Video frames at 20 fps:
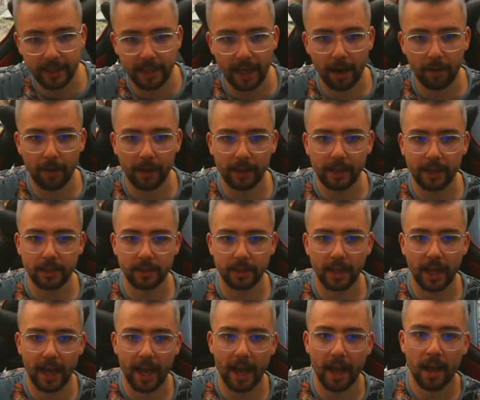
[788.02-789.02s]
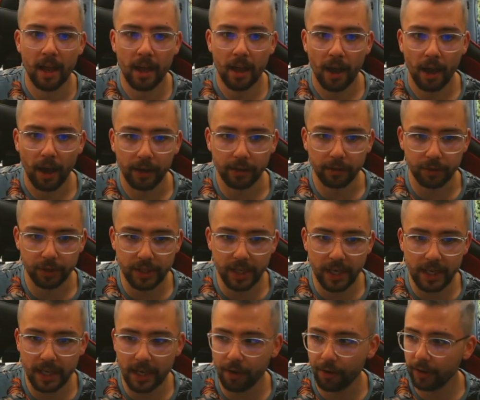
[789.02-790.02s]
it directly into there, and you'll
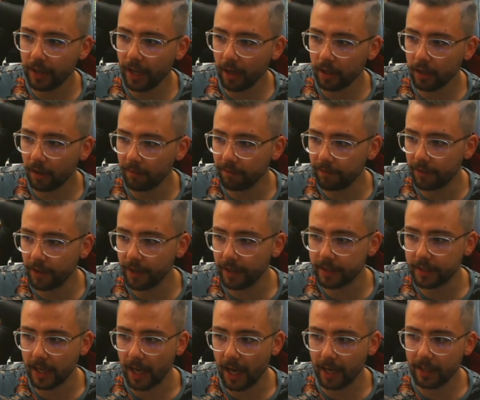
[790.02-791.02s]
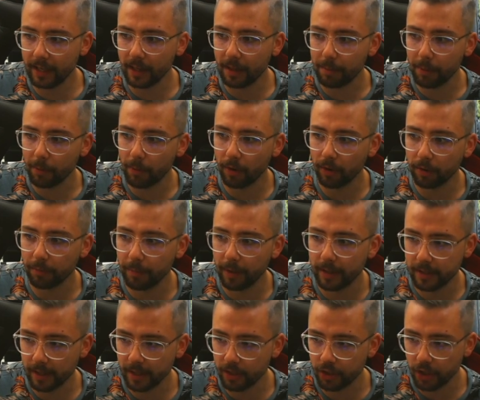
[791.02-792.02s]
see it will get converted to Andilippi welcome
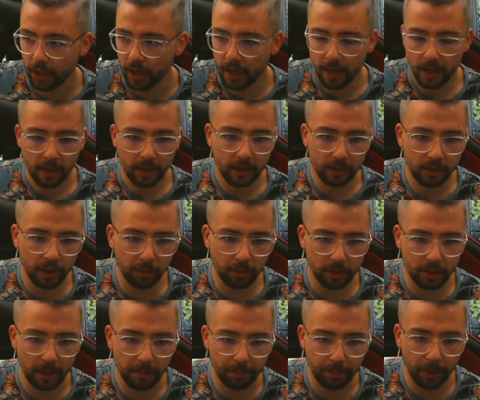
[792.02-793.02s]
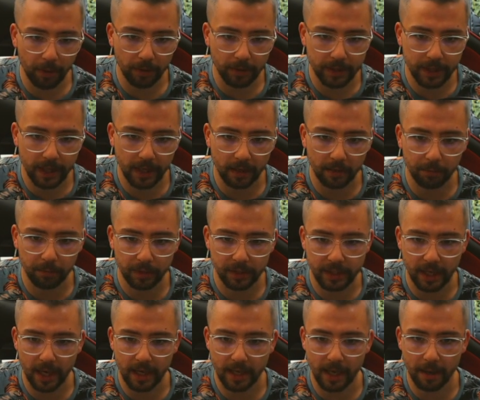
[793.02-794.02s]
message. Do you want to import it? We
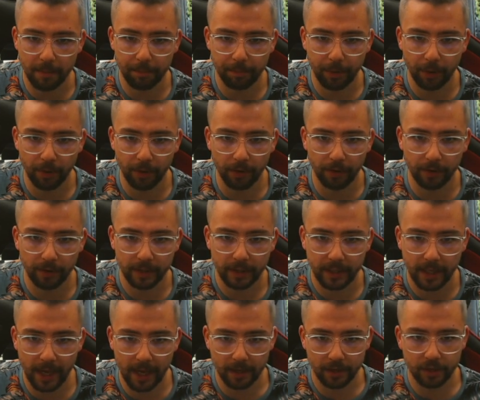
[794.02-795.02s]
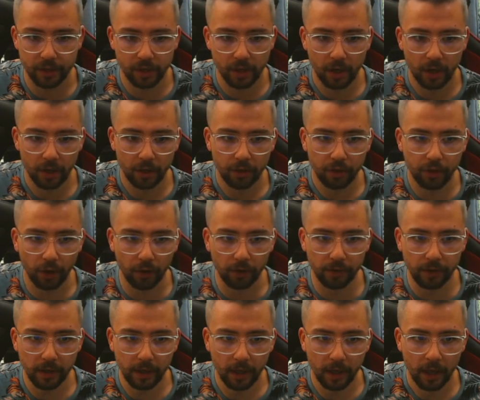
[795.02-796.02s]
say import, yes,
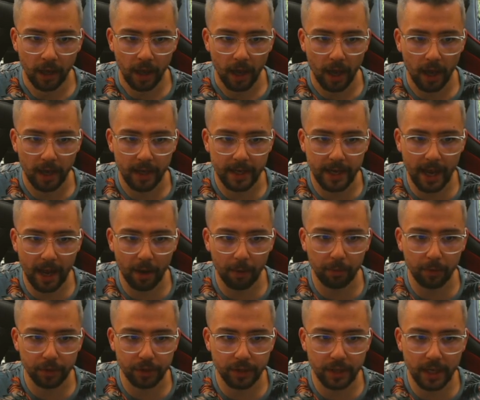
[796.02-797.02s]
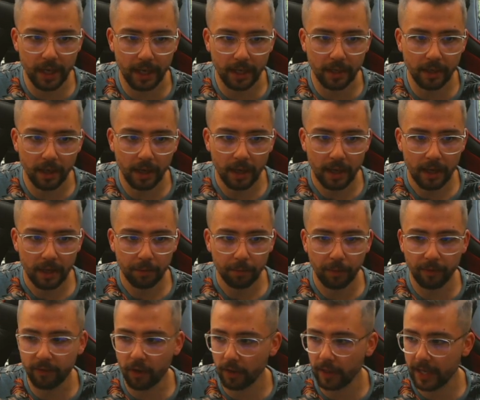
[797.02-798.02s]
done. And now we'll see
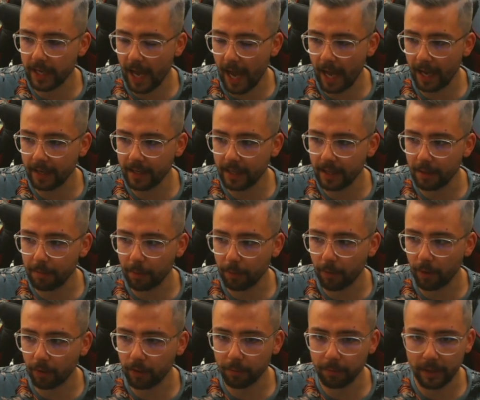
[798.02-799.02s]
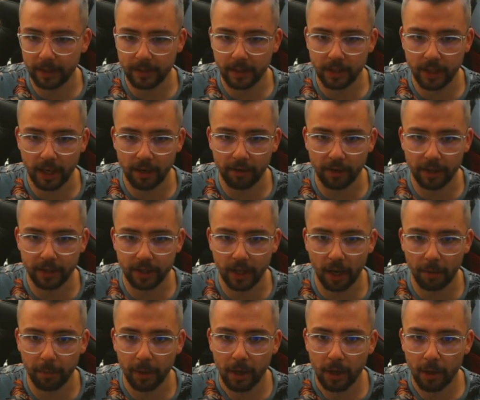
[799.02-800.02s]
we've got the Andilippi welcome message here at the
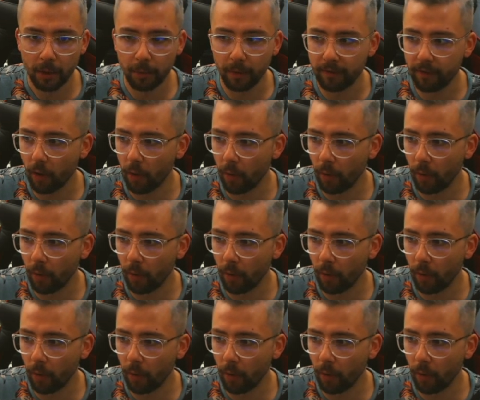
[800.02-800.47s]
top with